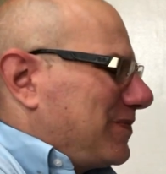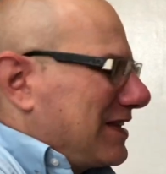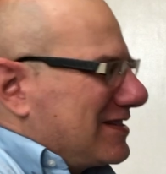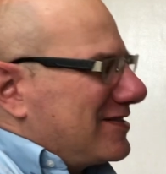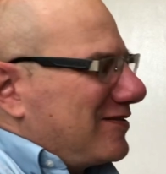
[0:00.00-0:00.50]

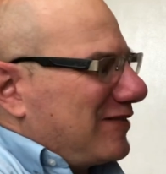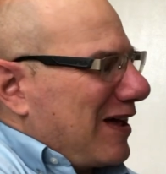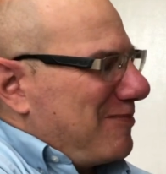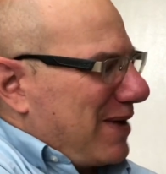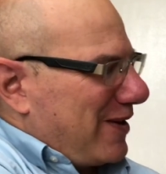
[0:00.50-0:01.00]
This is a
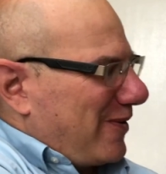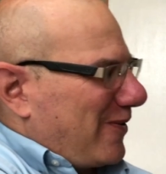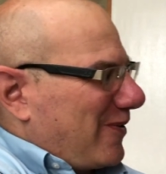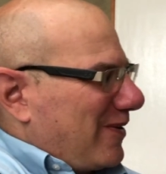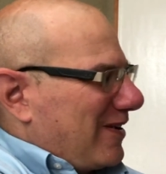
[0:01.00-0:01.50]
lot
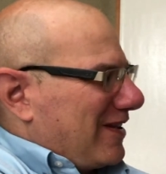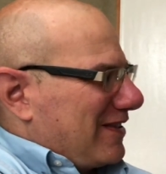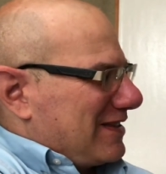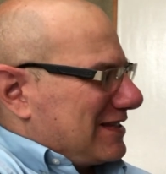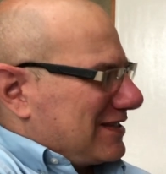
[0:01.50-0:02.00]
better.
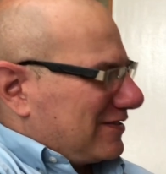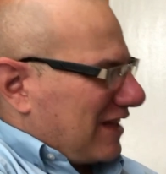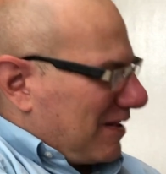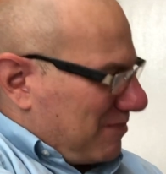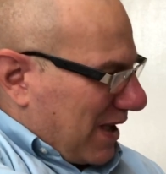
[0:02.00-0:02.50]
This is a
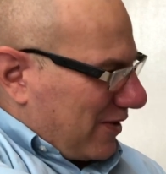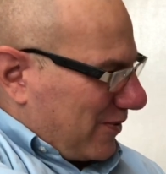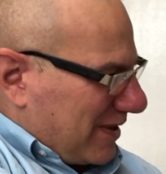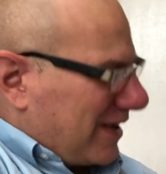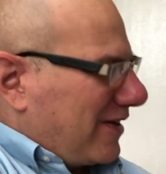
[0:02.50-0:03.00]
lot better
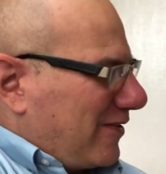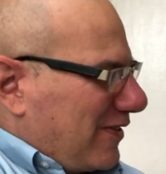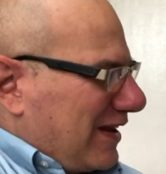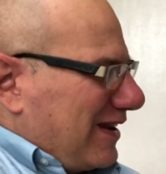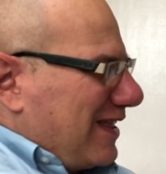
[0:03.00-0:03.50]
here
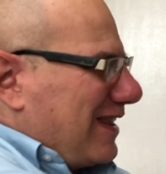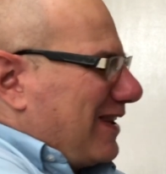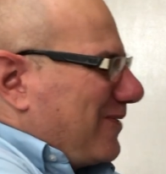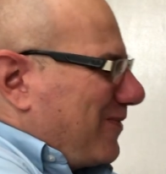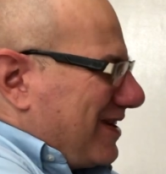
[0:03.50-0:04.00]
than
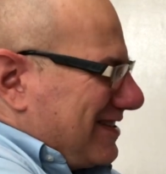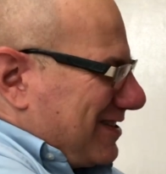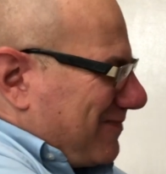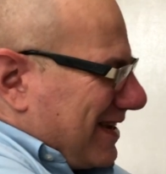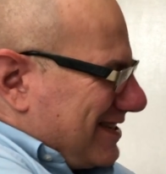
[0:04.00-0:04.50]
it was
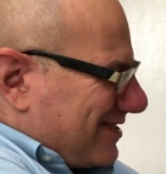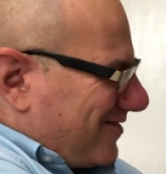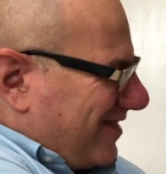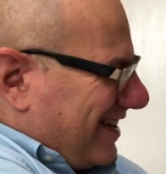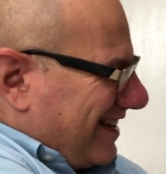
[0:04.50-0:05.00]
on my
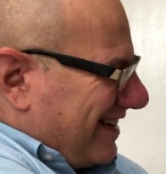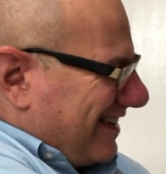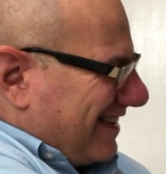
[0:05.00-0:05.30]
screen.